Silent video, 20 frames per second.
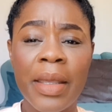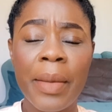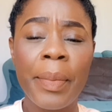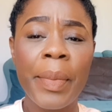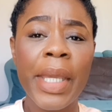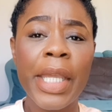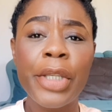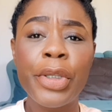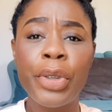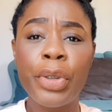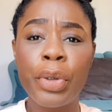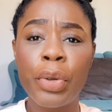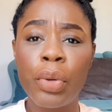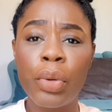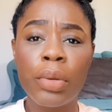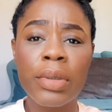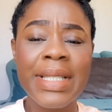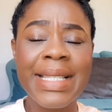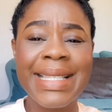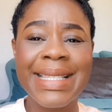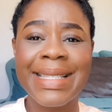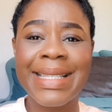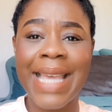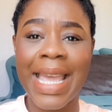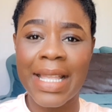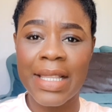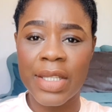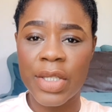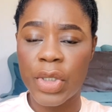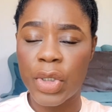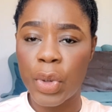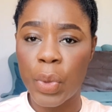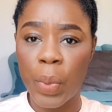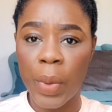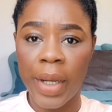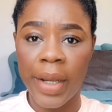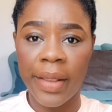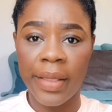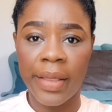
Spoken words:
They made no sense to wear